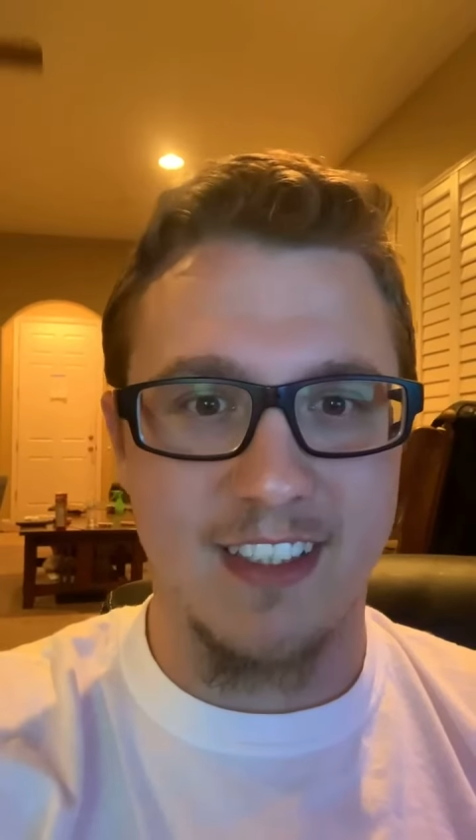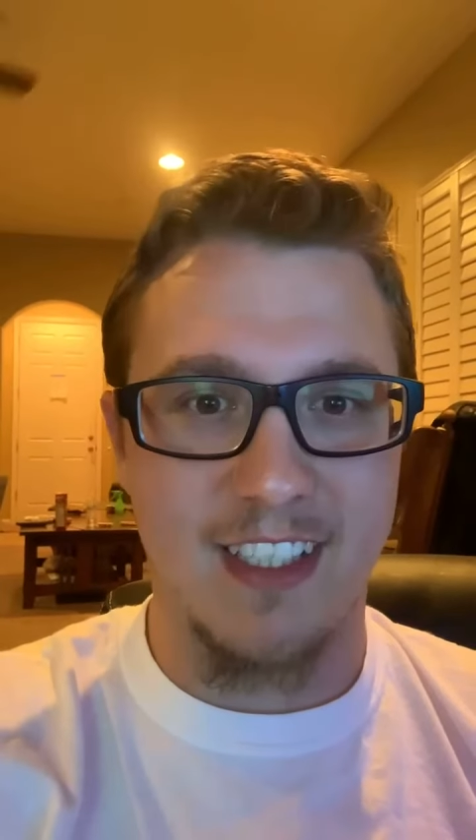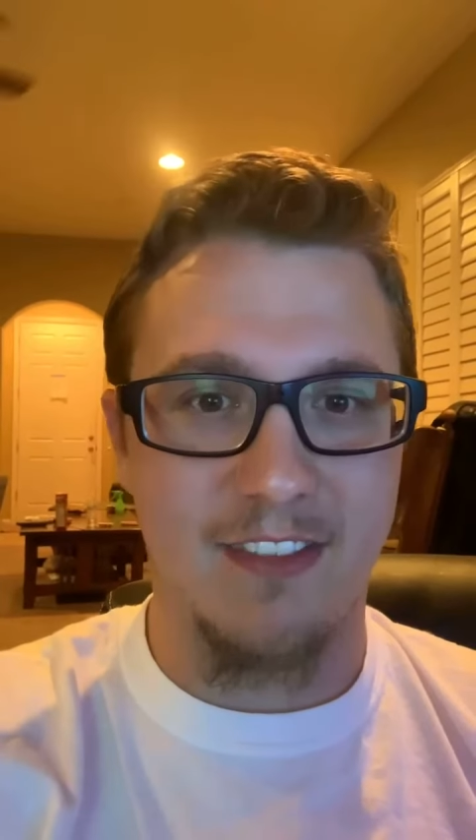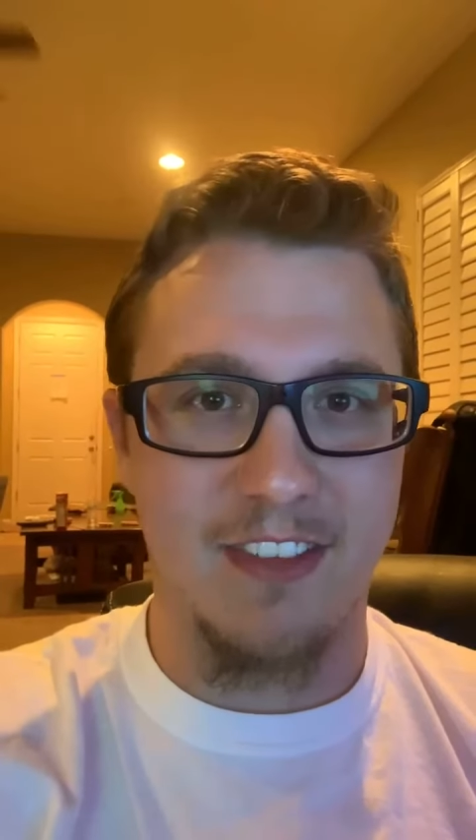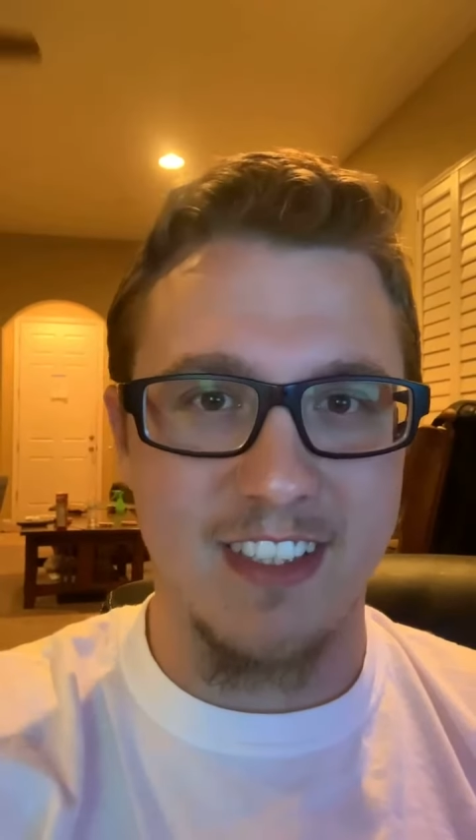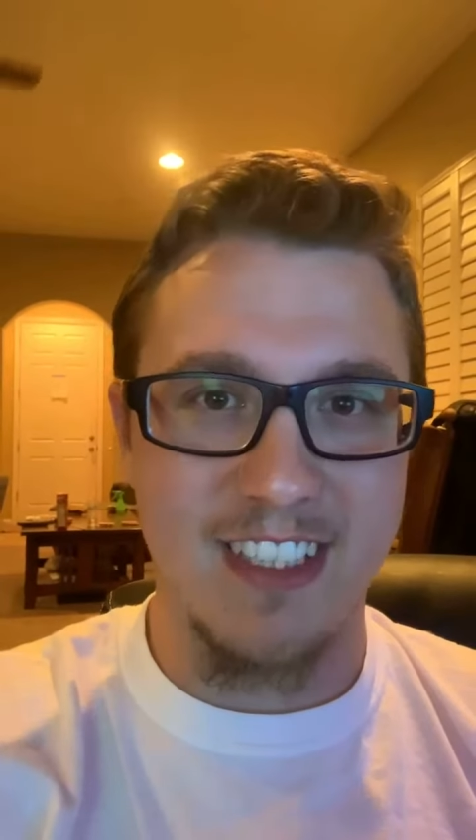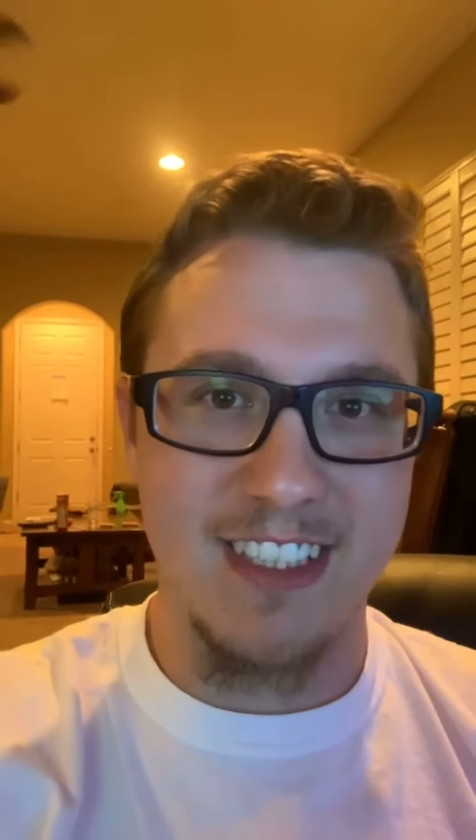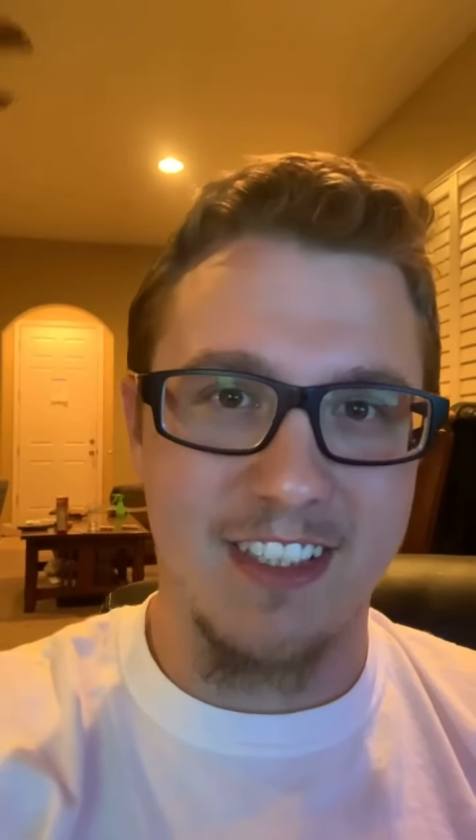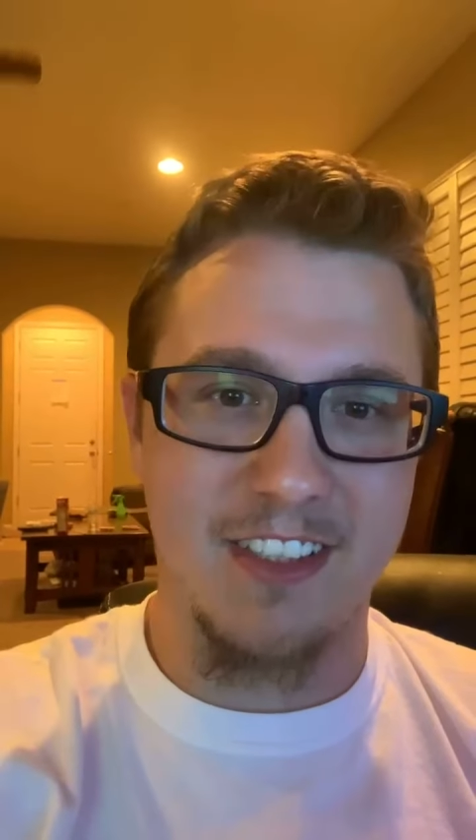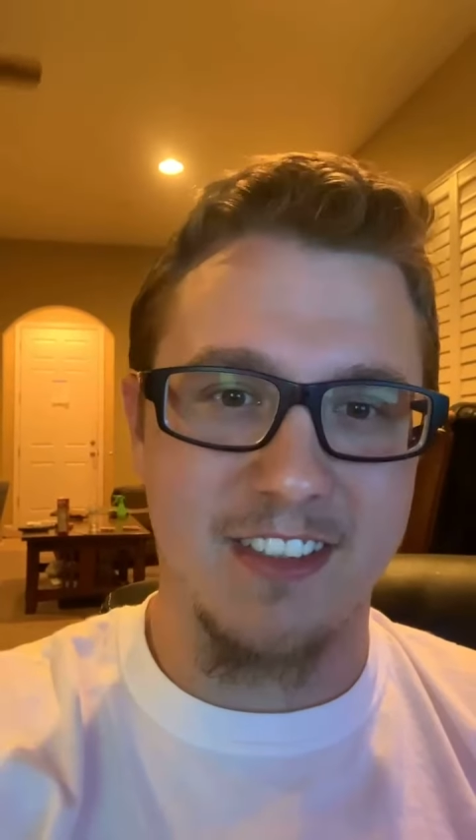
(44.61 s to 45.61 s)
San
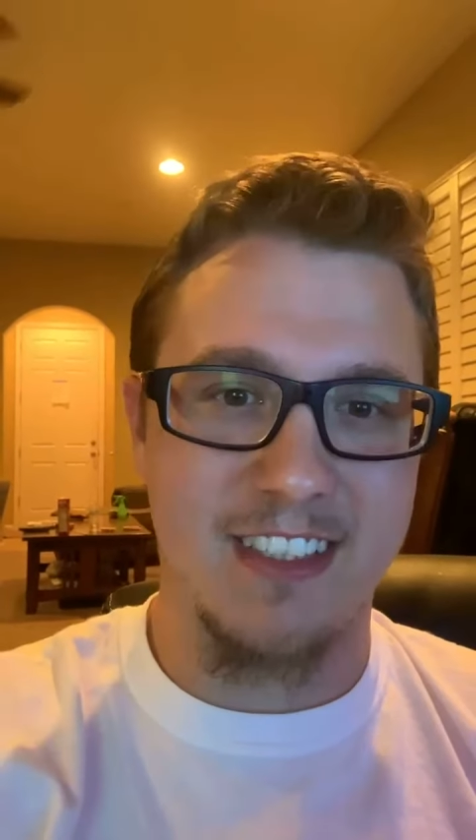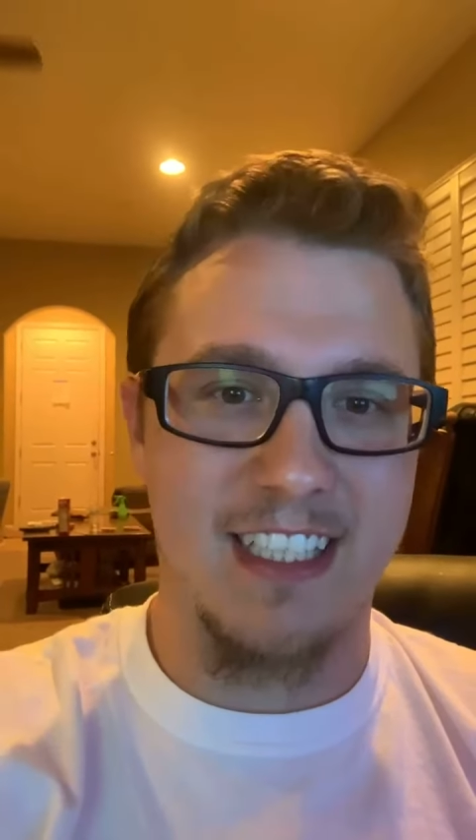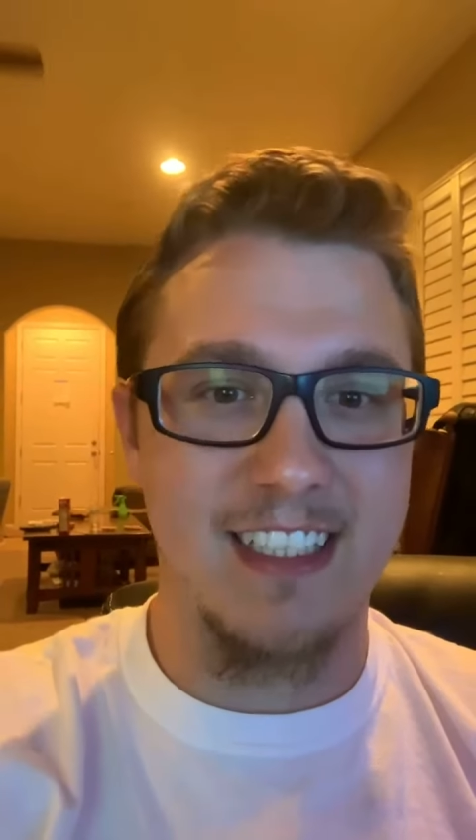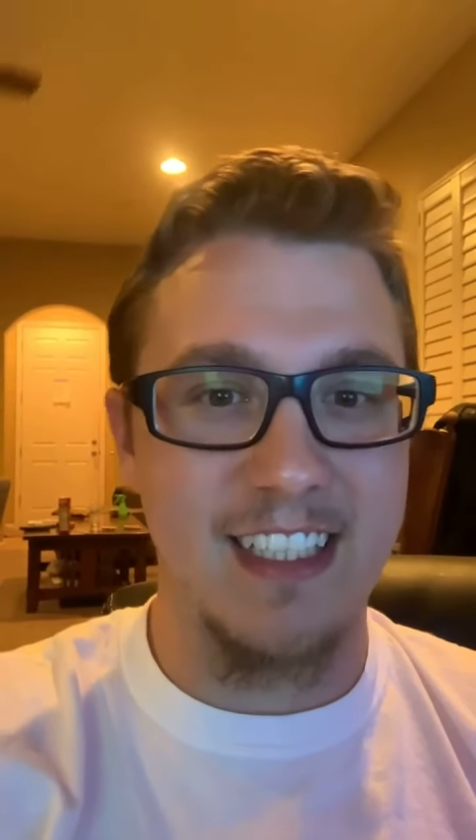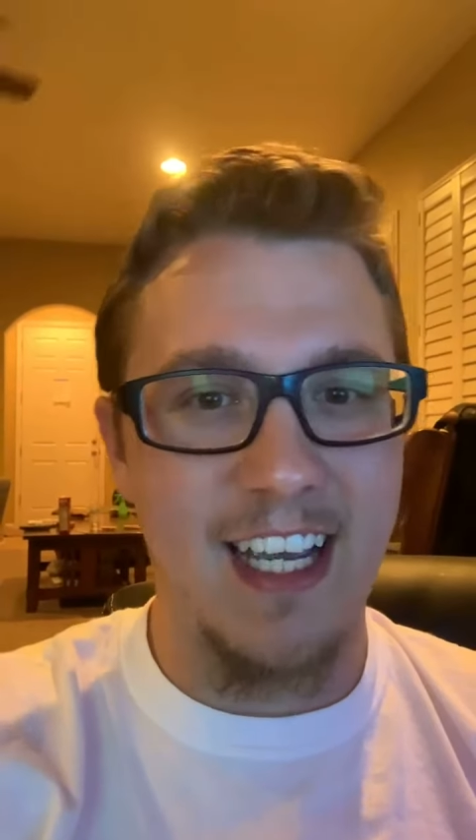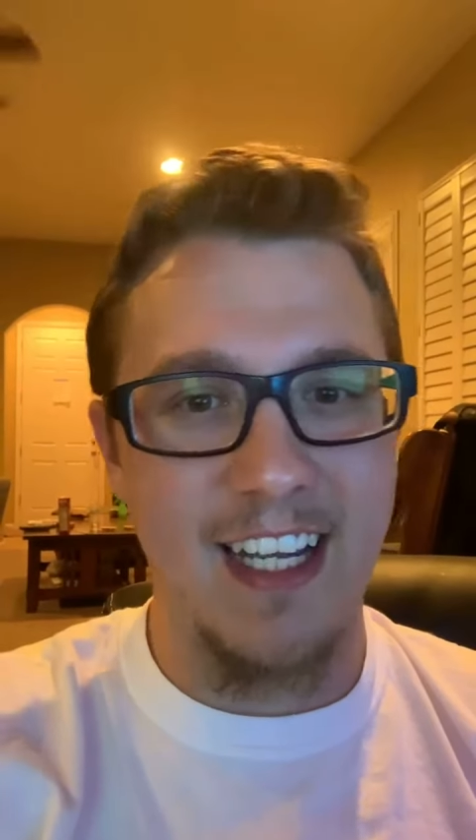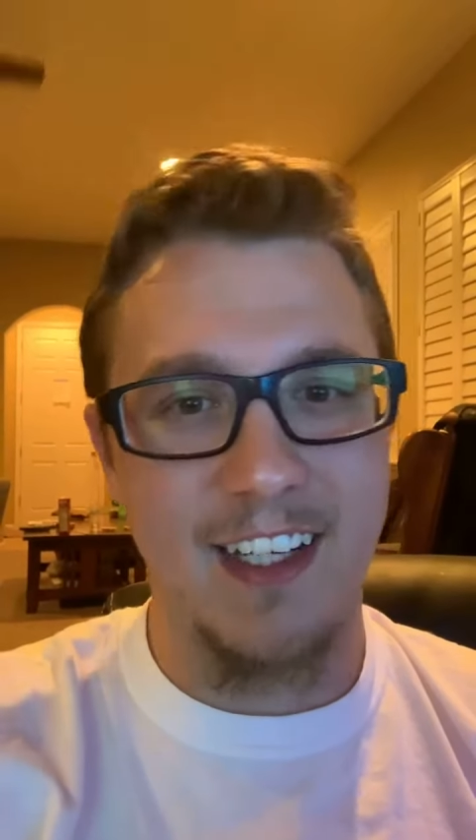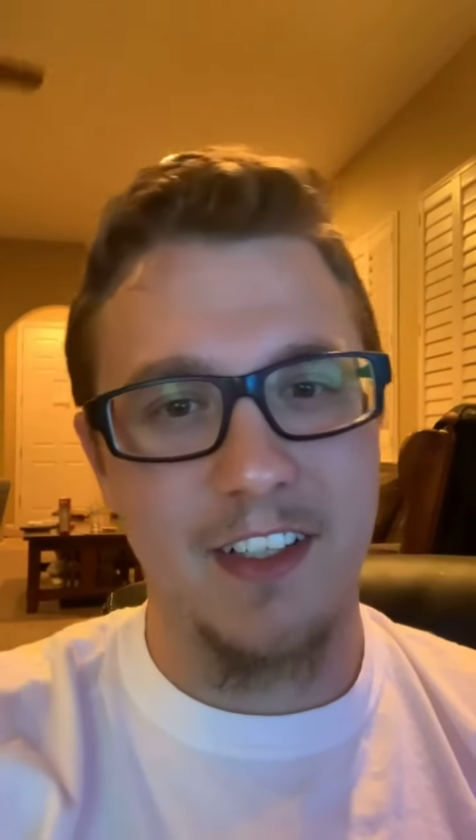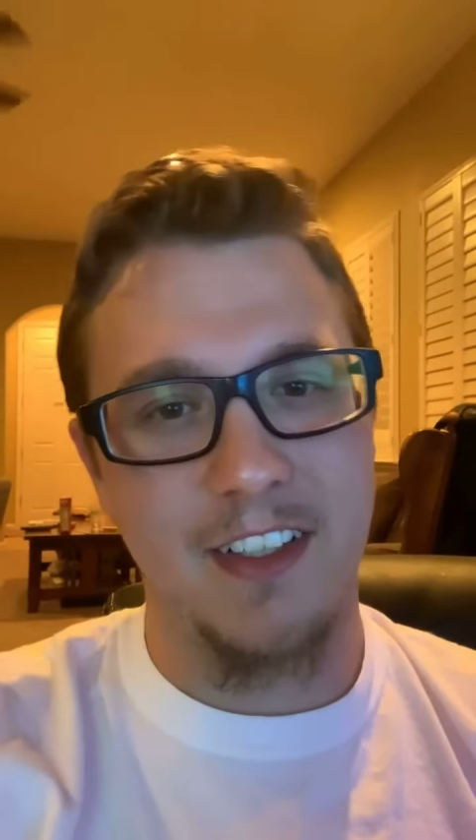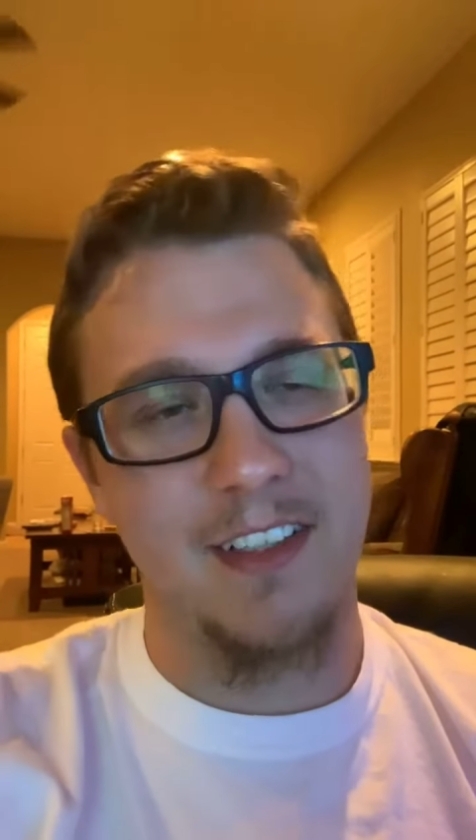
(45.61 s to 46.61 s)
Francisco, San
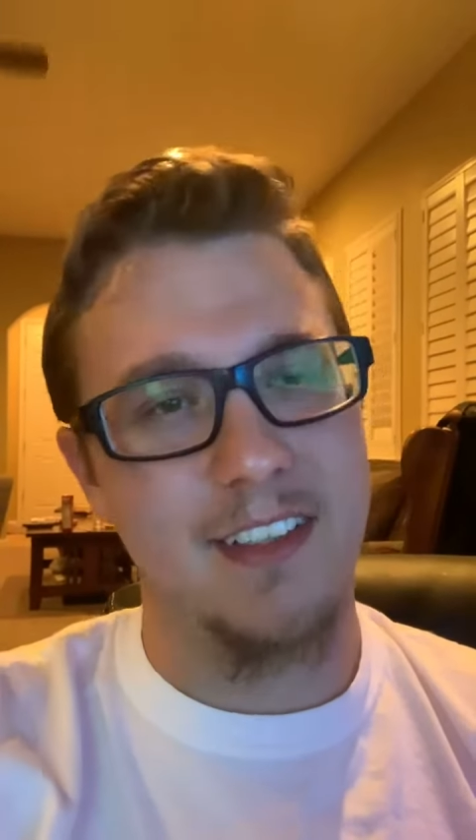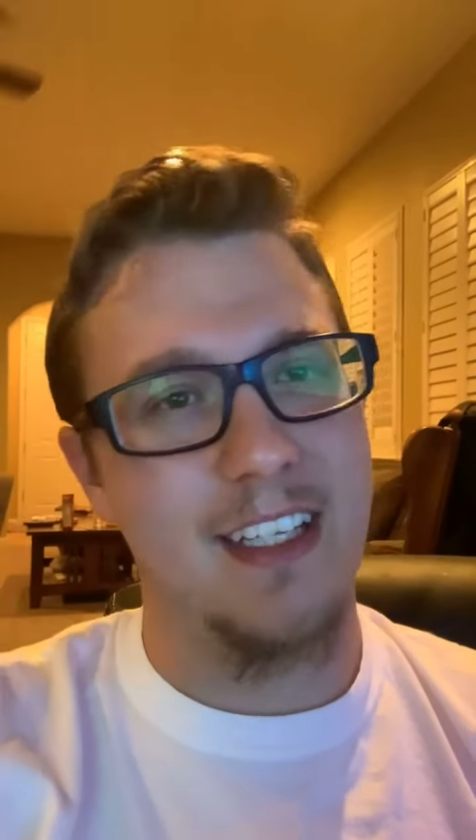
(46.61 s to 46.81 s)
Diego, and,